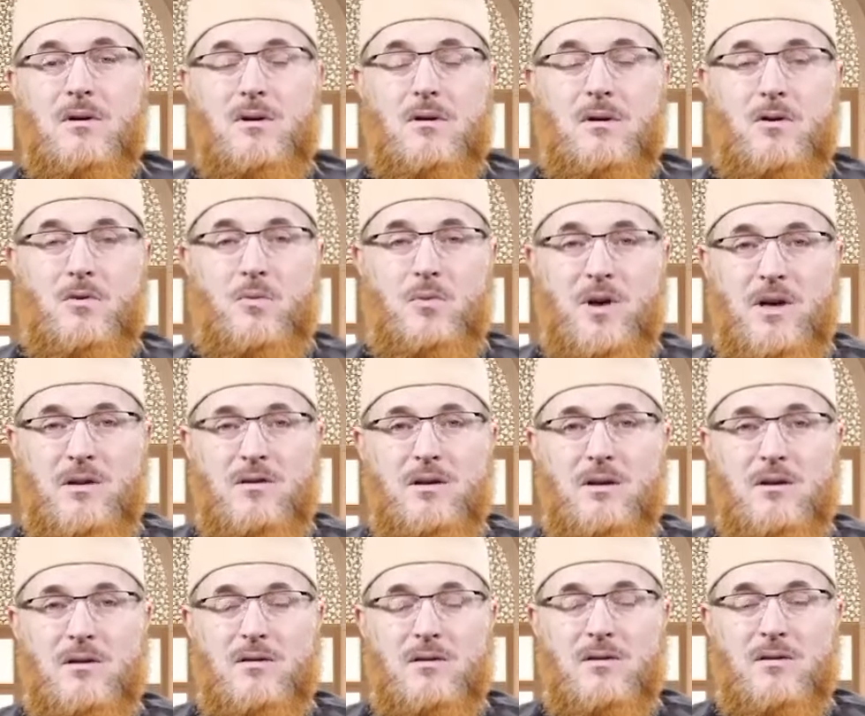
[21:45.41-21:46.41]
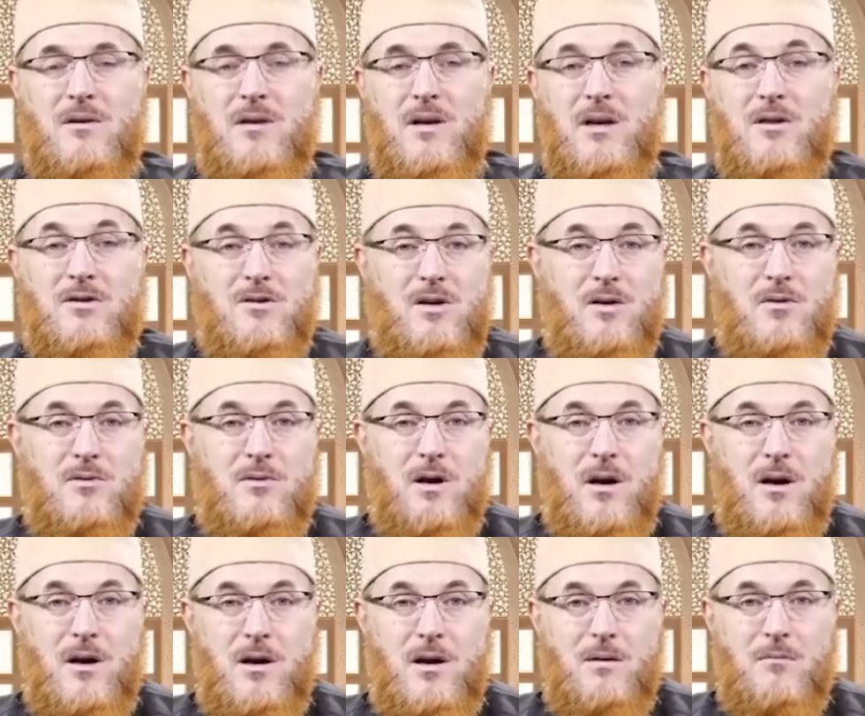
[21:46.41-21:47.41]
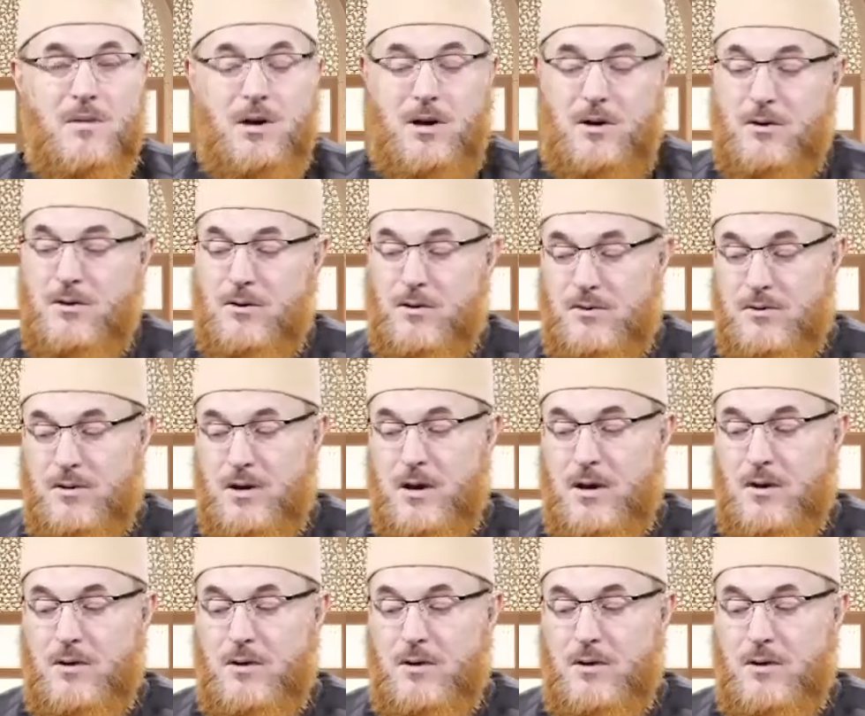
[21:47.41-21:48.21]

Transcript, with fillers: your business, etc., because